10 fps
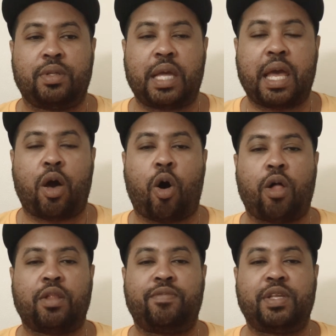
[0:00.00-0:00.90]
and
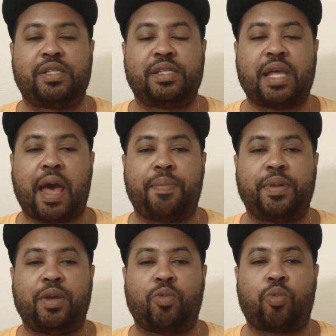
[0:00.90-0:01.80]
all of this is
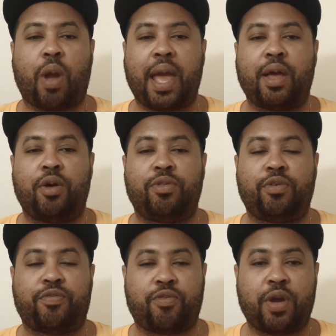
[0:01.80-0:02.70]
happening right on
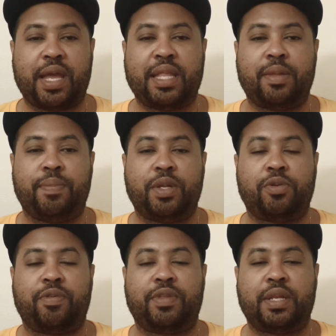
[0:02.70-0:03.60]
the front in the
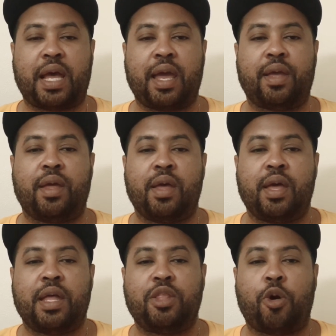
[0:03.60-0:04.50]
middle of the night,
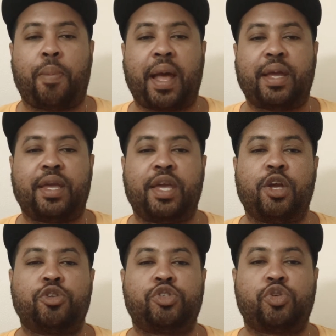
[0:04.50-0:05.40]
and nobody could
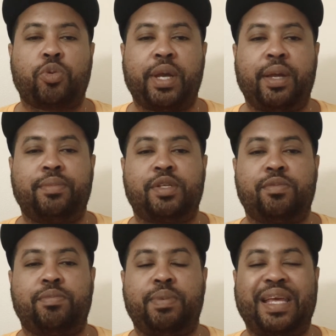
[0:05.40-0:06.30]
hear screams
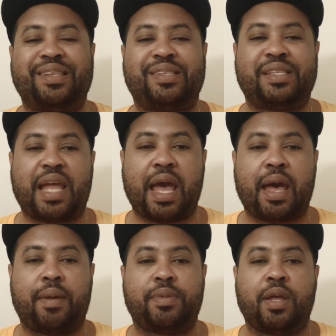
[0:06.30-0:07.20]
of being
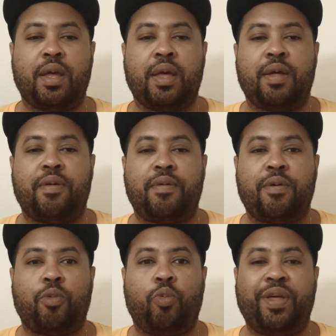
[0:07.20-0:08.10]
stabbed
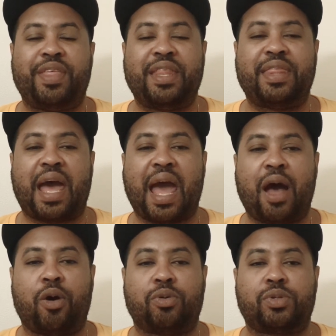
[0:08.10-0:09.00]
within the
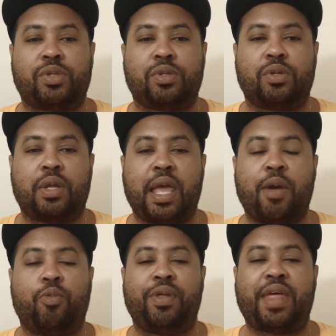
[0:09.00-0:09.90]
house
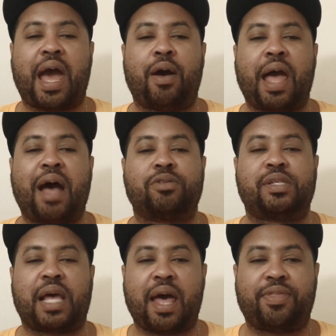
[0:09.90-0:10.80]
and with the
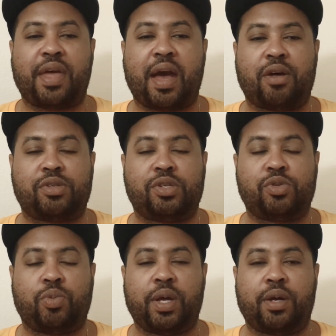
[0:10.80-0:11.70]
outside the house as
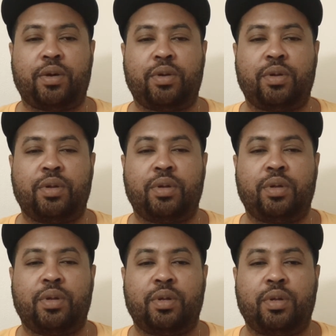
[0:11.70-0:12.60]
well.
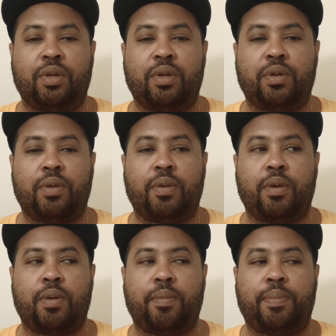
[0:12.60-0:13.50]

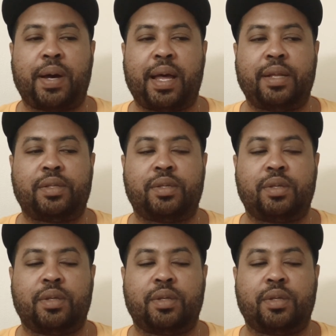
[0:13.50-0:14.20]
But